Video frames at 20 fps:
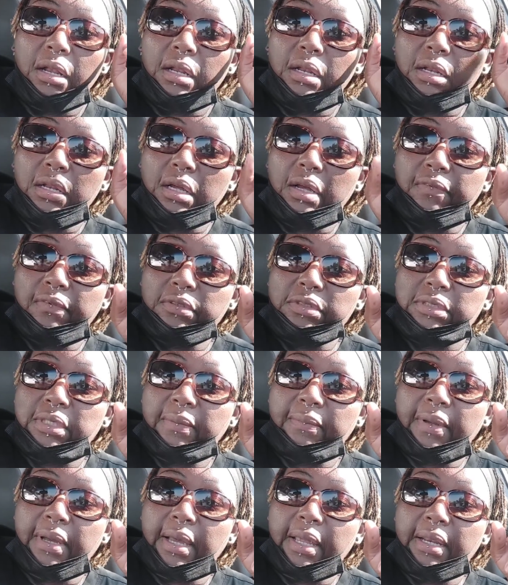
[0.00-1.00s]
Love on
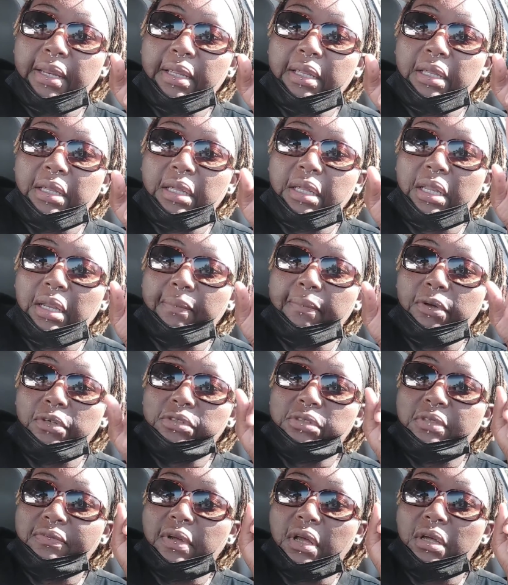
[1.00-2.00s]
somebody.
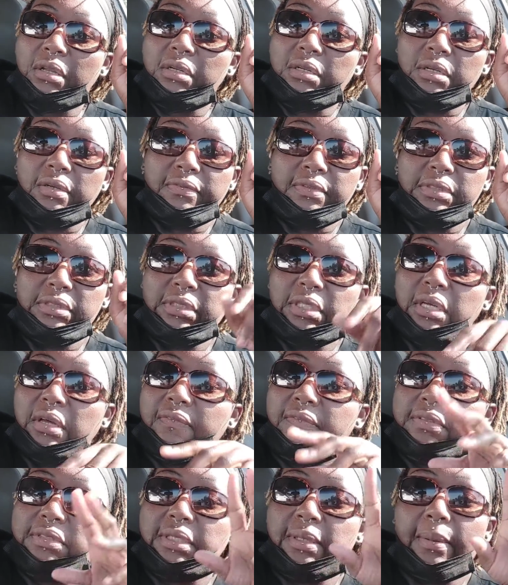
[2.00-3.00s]
Most of all, love
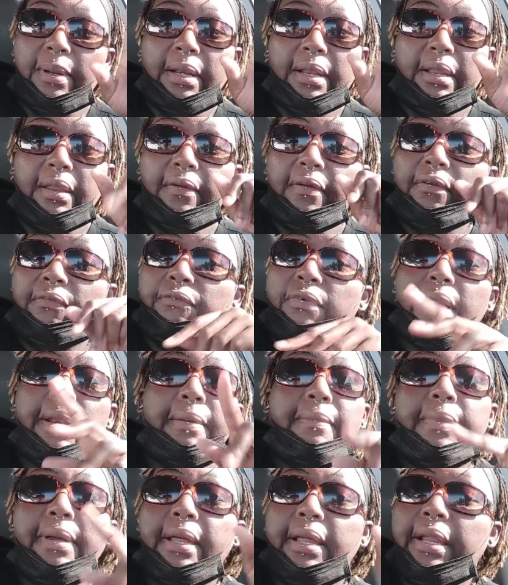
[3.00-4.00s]
yourself. Somebody like Run
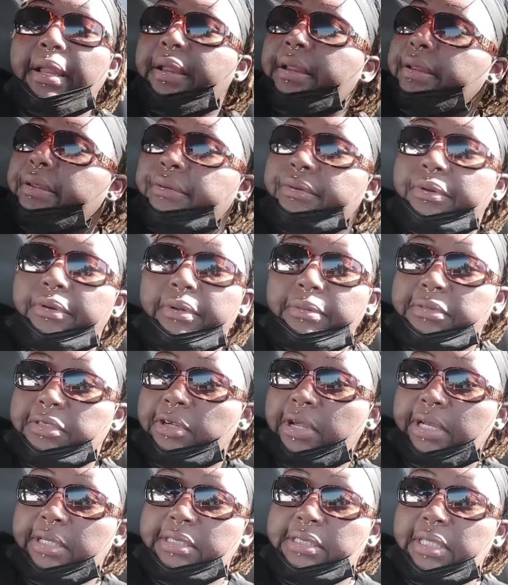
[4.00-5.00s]
it back. You know what I'm
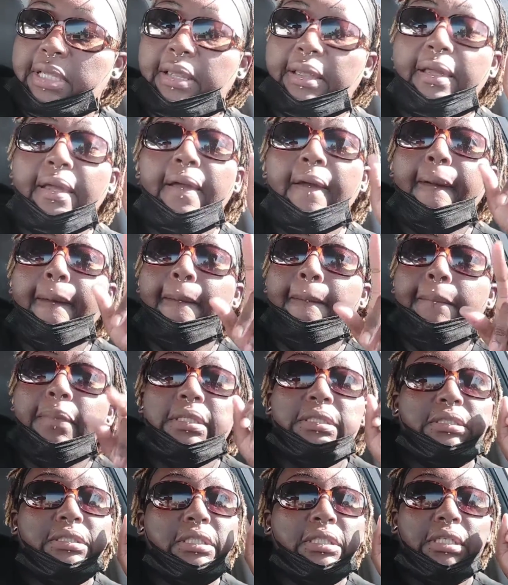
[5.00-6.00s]
trying to say.
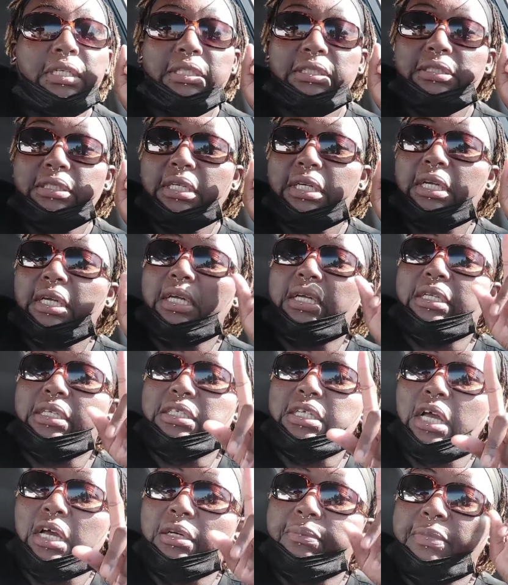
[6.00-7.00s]
But until next time,
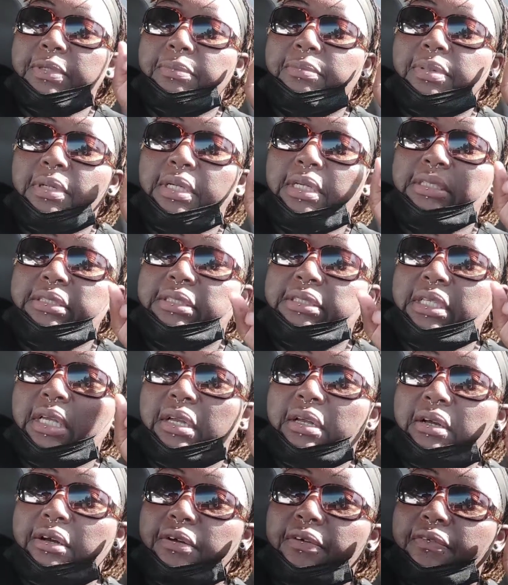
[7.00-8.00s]
y'all be blessed,
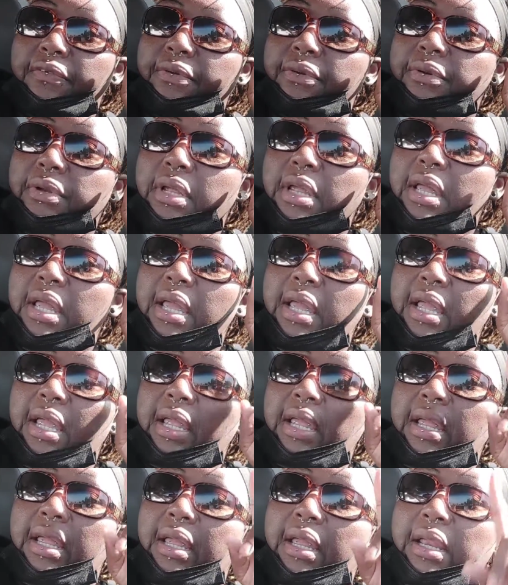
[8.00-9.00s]
stay covered,
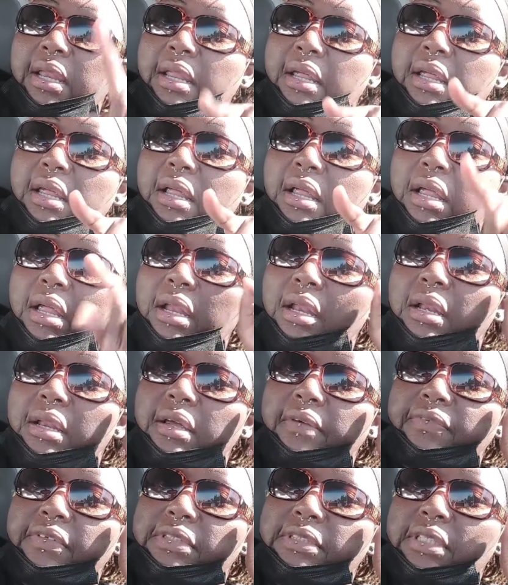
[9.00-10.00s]
and
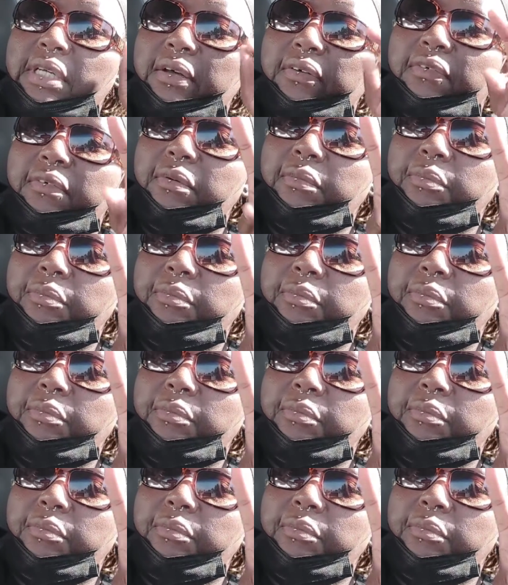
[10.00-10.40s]
love yourself.